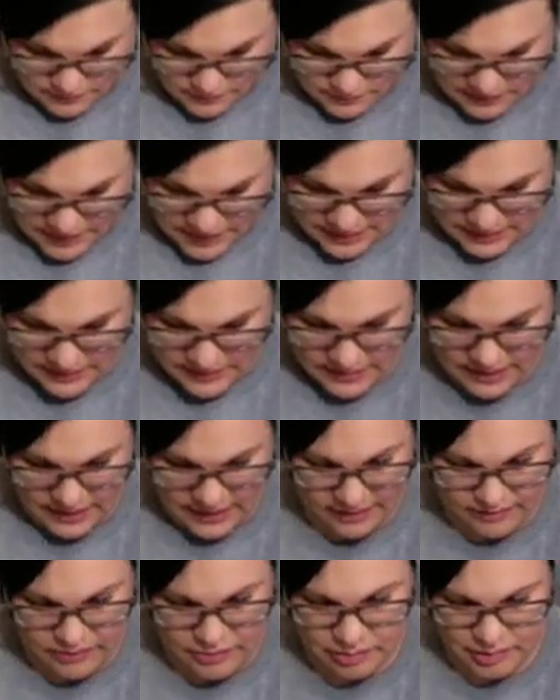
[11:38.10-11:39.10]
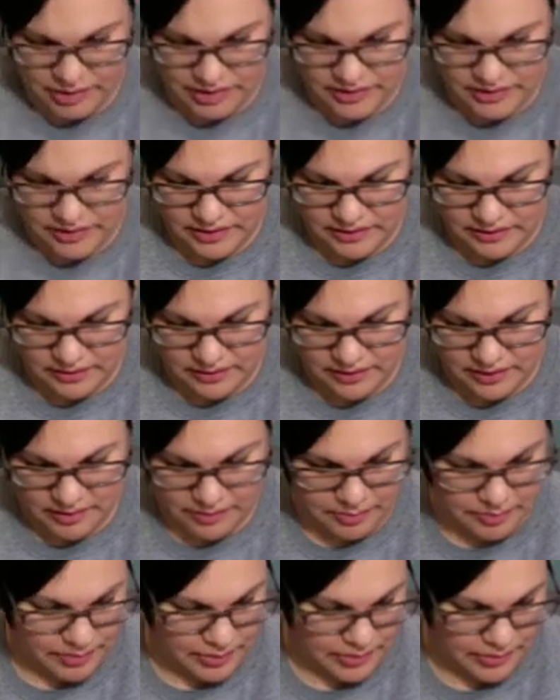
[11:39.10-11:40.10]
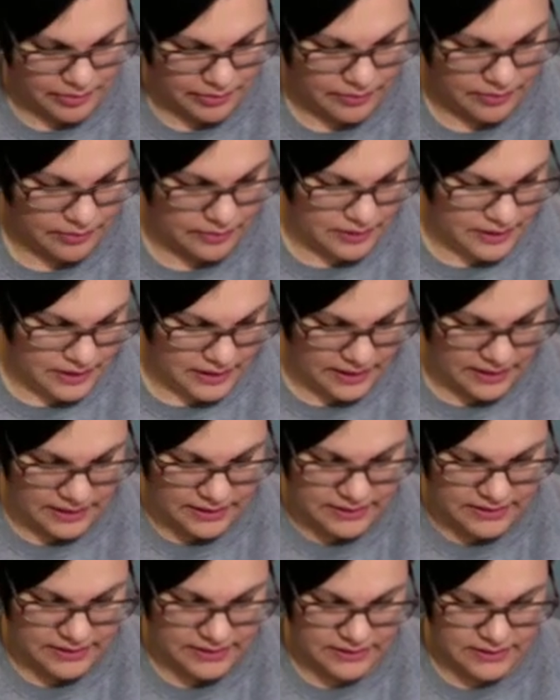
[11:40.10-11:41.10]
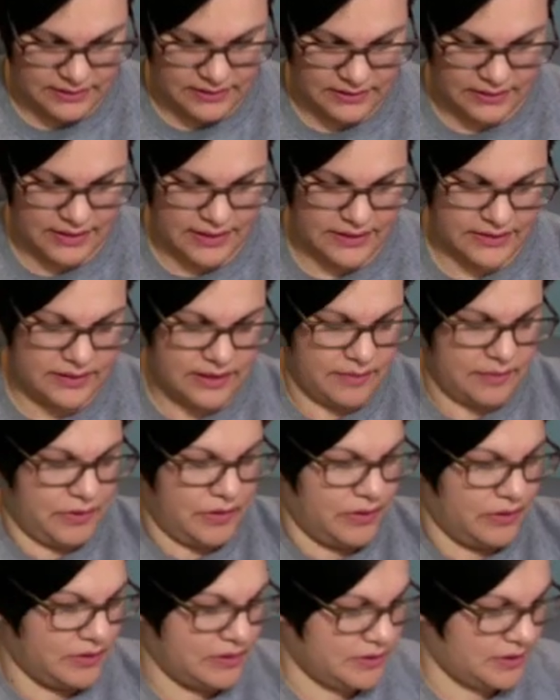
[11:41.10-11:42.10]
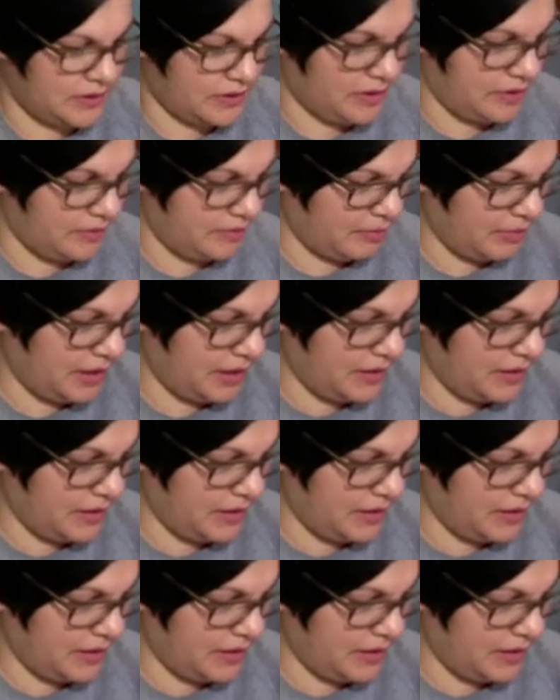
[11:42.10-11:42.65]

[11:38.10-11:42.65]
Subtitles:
And I haven't picked it up again since the last time you all saw it, but